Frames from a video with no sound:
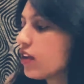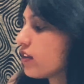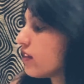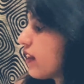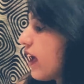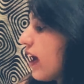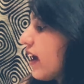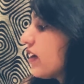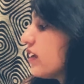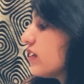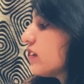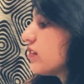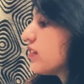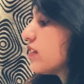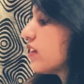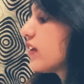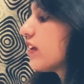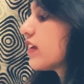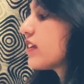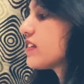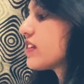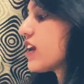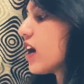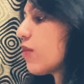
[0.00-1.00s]
That is
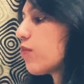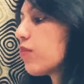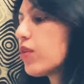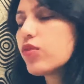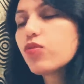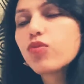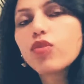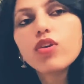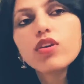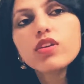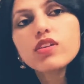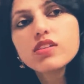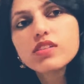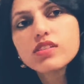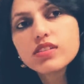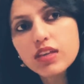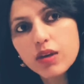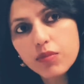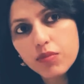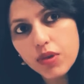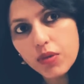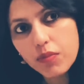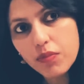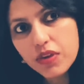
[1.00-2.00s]
the example for
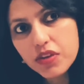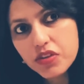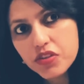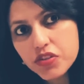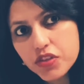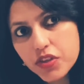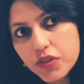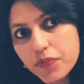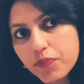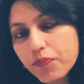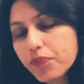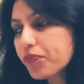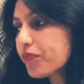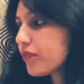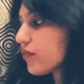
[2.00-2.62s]
sublimation.